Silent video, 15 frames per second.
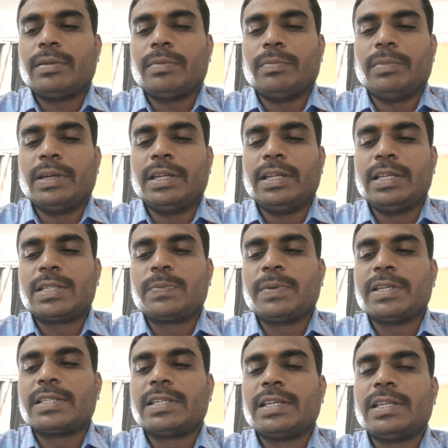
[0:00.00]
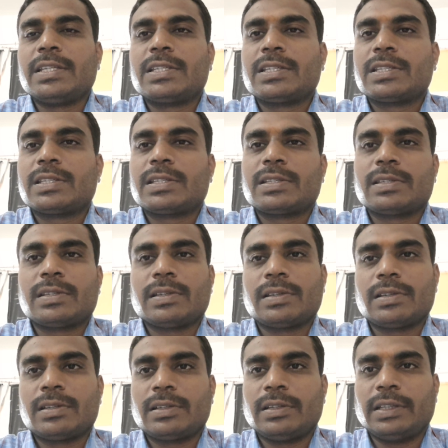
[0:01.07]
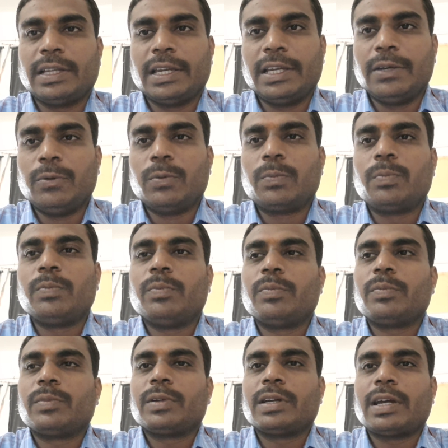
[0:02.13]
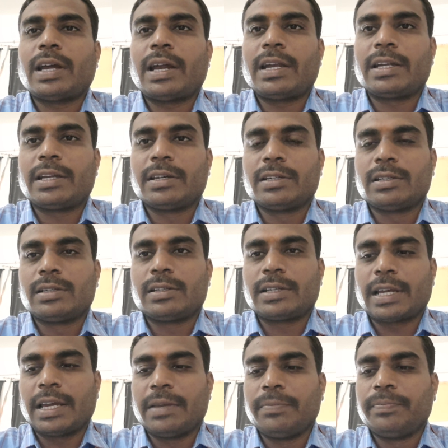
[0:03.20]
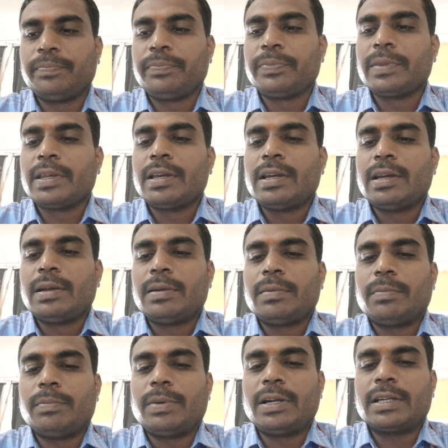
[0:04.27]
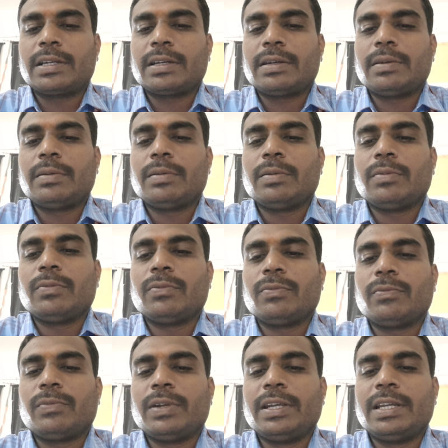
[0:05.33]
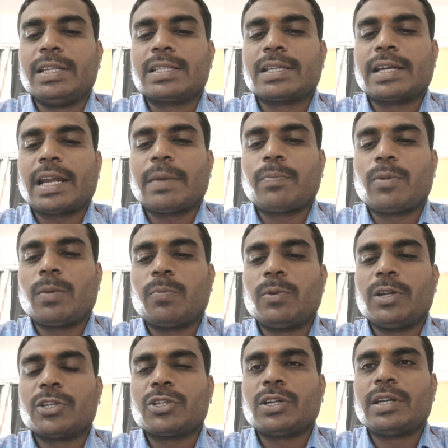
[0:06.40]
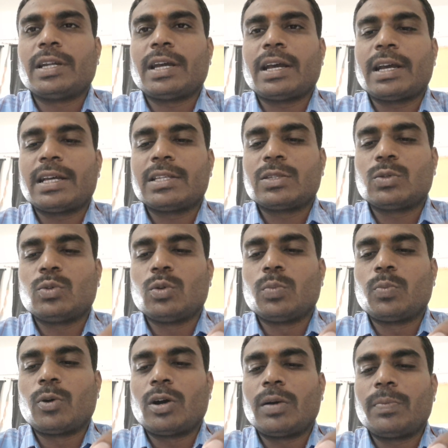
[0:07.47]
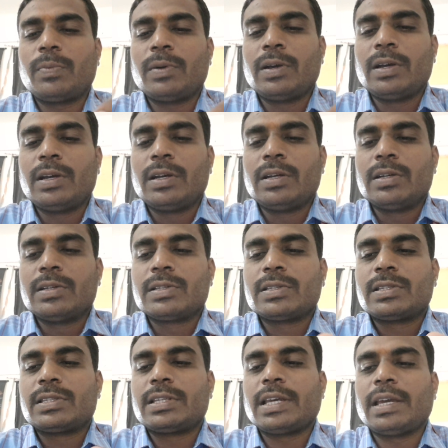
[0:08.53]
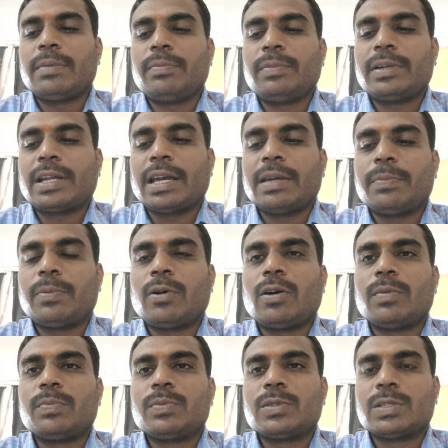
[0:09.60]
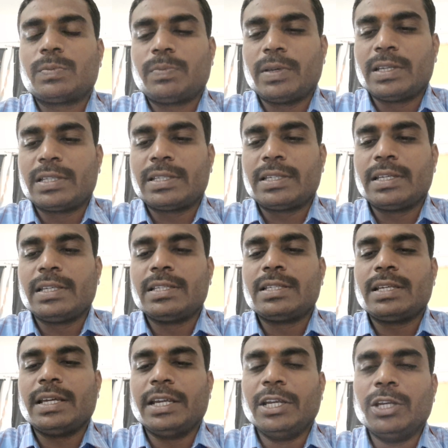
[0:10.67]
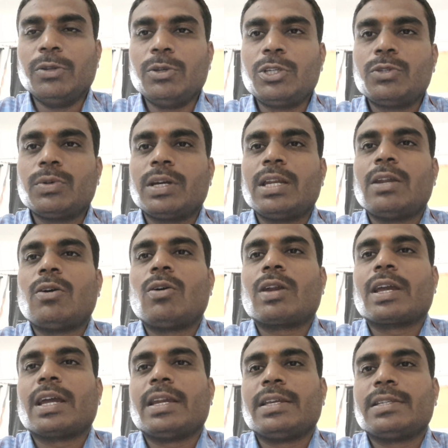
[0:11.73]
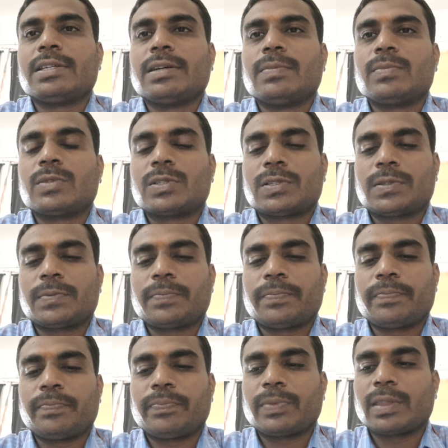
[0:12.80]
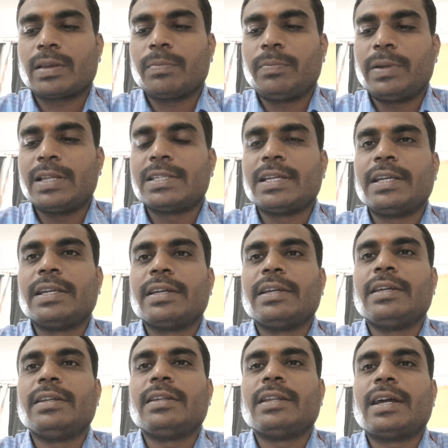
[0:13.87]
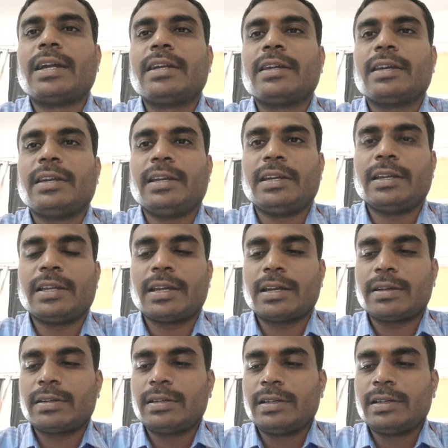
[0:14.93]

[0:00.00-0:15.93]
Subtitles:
many species, they live at a time, but we describe population as group of same type of species, individual organisms present in that area,